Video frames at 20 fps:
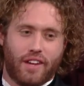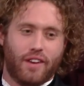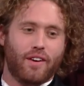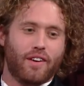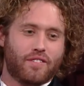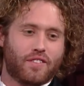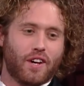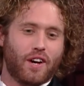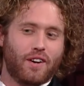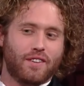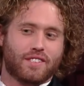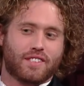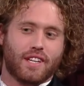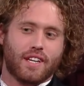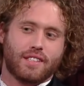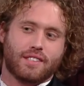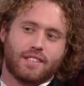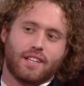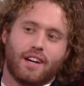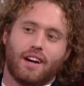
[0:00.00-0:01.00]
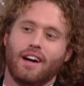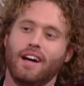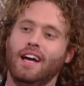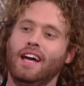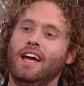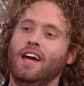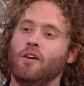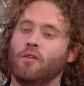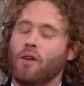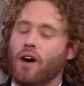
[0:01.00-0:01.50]
You have to host next year.
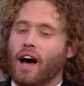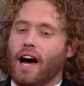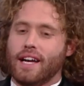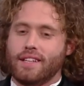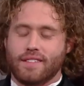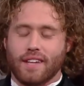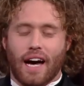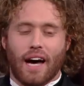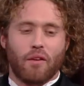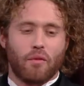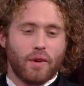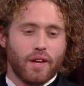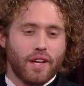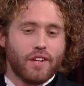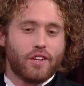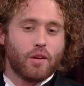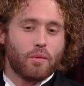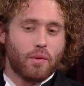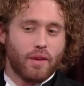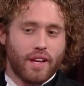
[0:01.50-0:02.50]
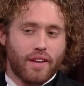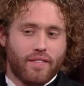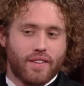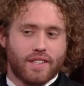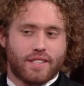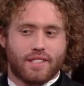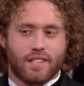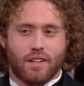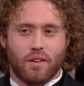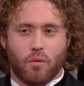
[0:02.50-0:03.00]
Well, I, I really do believe
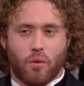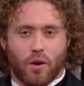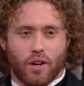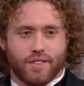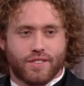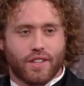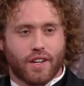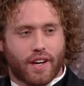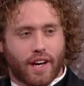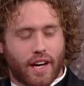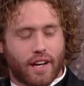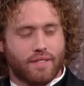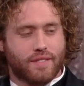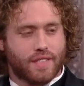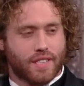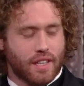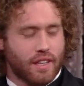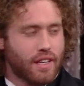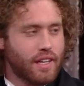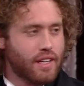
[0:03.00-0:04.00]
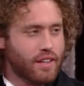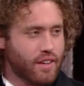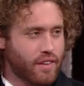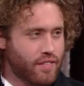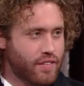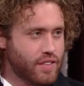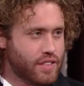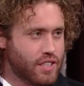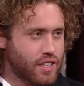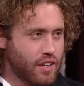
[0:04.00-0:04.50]
this, that awards are kind of silly. They're
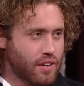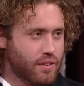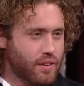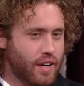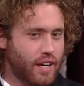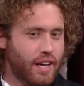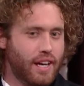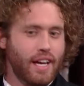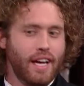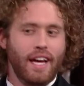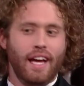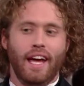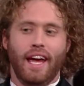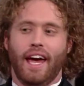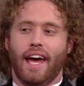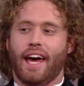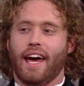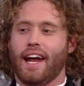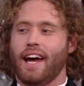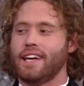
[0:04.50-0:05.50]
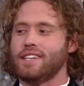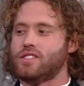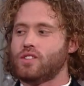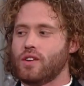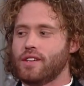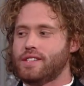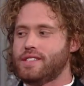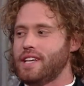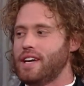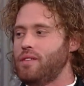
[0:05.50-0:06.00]
for children. Yeah. And I sort
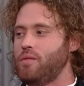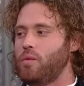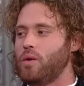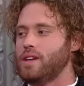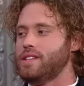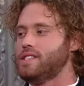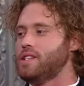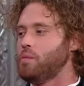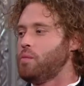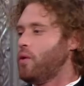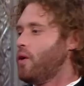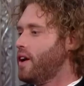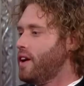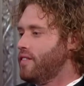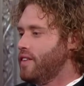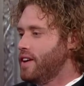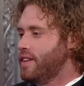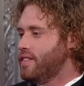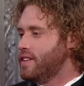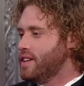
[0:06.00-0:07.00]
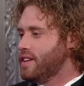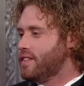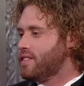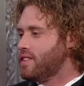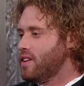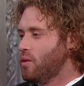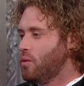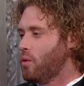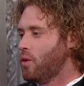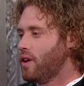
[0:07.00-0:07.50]
of said, what's the point of it? This
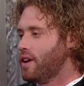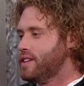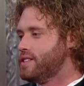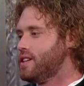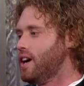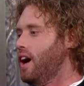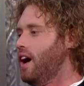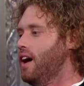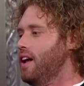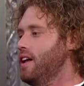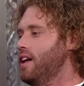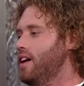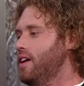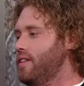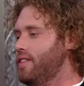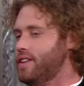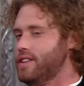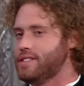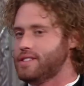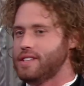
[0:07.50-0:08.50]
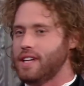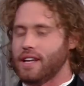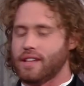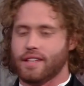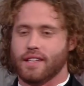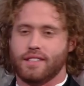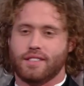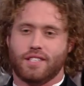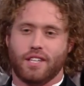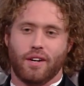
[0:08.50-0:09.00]
award is hollow. There's
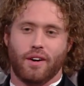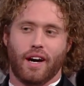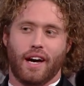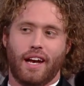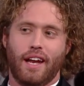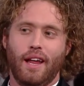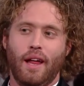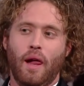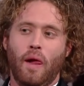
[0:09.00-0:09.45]
nothing to it.